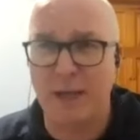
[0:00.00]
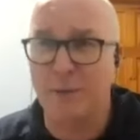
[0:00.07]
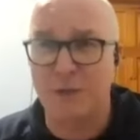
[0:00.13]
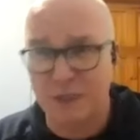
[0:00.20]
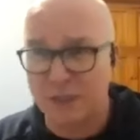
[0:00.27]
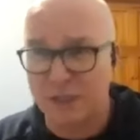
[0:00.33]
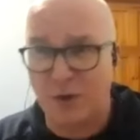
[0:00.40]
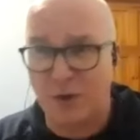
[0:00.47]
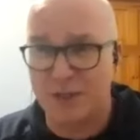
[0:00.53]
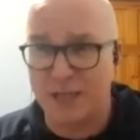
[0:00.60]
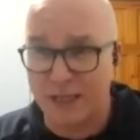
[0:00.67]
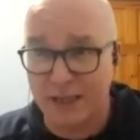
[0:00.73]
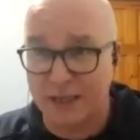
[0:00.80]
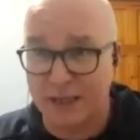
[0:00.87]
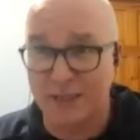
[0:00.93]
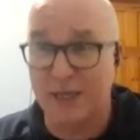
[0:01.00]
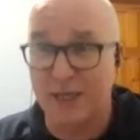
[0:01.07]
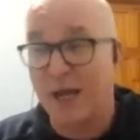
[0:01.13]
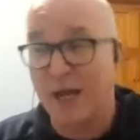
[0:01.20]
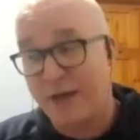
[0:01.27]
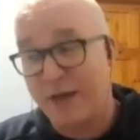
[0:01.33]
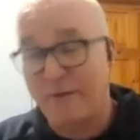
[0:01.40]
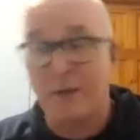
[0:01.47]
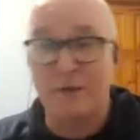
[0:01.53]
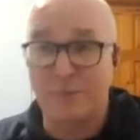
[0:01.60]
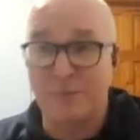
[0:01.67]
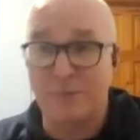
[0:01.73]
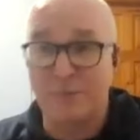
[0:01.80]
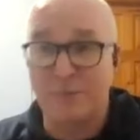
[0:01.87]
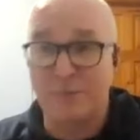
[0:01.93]
which is another thing that I was to
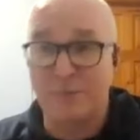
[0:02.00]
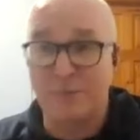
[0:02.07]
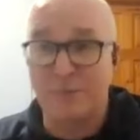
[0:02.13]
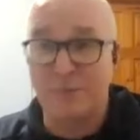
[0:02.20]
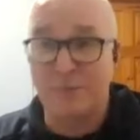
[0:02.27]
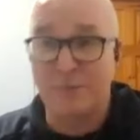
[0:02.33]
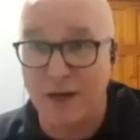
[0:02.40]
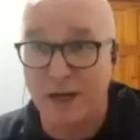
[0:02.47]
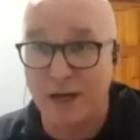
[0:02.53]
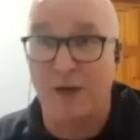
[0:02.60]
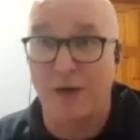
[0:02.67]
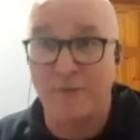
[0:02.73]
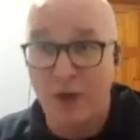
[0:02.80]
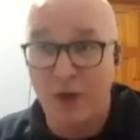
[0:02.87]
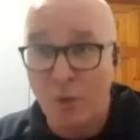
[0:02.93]
be one critical of.